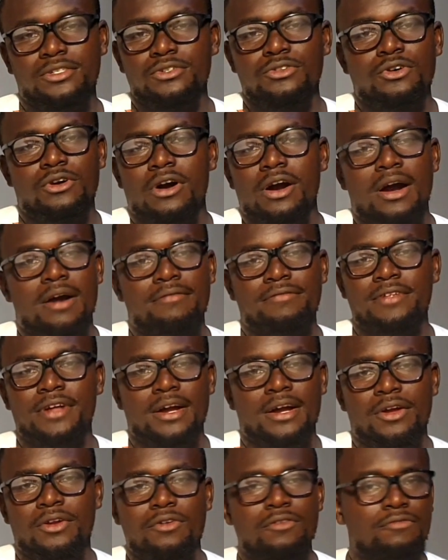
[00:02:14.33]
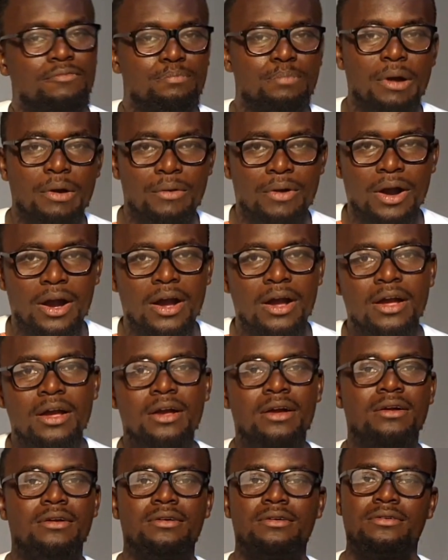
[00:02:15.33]
don't have that kind of power
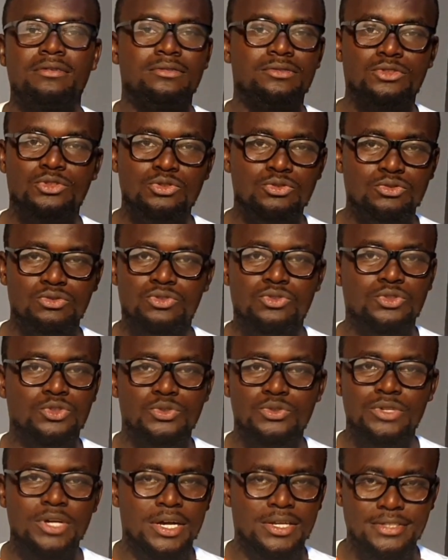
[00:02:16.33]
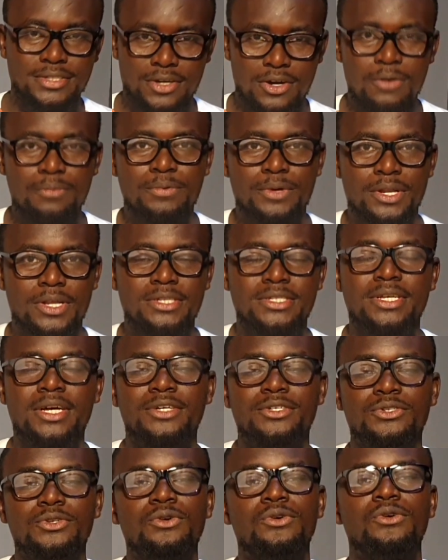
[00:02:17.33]
to do that. I hope you
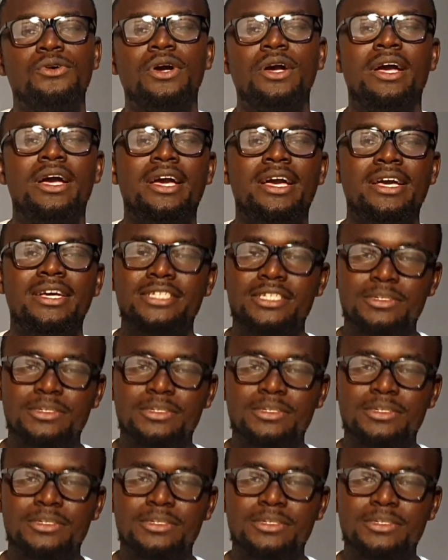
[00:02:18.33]
understand. So a